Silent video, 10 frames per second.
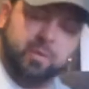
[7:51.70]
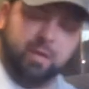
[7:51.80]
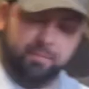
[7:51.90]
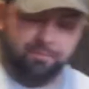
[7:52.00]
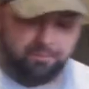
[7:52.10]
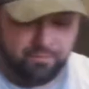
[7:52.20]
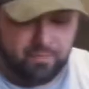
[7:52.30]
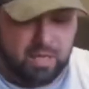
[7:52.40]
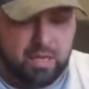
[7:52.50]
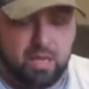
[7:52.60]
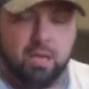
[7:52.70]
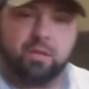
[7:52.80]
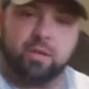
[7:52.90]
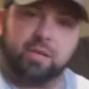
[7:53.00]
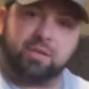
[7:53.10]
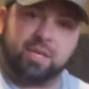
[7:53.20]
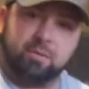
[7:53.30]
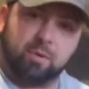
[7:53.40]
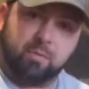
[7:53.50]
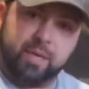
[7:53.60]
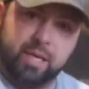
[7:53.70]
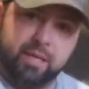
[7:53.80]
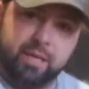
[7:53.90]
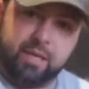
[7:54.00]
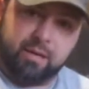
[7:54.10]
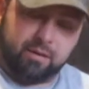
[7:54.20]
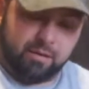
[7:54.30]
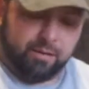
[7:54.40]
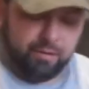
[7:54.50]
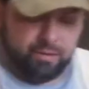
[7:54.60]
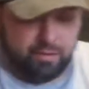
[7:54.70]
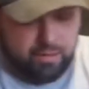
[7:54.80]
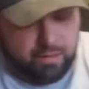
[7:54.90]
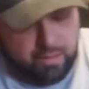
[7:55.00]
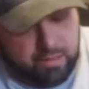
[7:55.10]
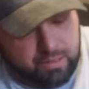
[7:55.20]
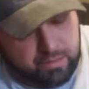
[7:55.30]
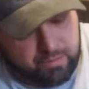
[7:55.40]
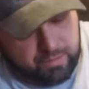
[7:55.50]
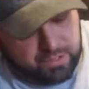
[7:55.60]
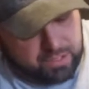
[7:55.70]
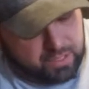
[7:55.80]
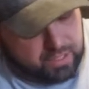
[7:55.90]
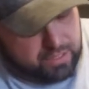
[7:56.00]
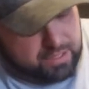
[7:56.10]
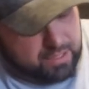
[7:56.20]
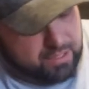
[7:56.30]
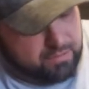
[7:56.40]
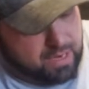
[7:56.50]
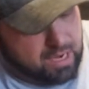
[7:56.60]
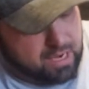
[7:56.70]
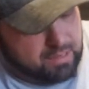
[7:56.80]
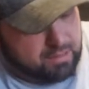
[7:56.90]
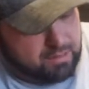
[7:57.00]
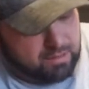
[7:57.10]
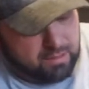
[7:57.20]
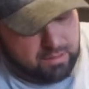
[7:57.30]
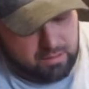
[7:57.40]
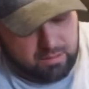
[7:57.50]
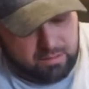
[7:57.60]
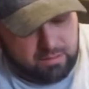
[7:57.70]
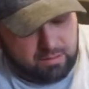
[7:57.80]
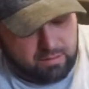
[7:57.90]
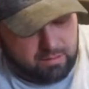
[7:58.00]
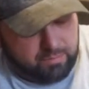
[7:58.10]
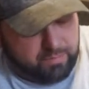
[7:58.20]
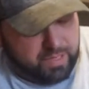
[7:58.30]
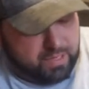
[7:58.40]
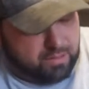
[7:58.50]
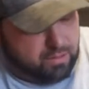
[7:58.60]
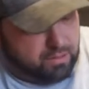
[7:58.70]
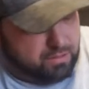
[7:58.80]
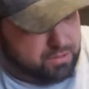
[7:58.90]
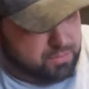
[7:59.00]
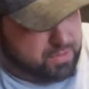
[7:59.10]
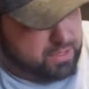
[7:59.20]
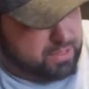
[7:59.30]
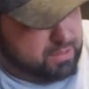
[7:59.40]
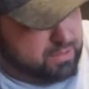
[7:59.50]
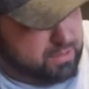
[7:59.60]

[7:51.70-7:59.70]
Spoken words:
but so you can see where we ended here. We're just going to continue on being close with it,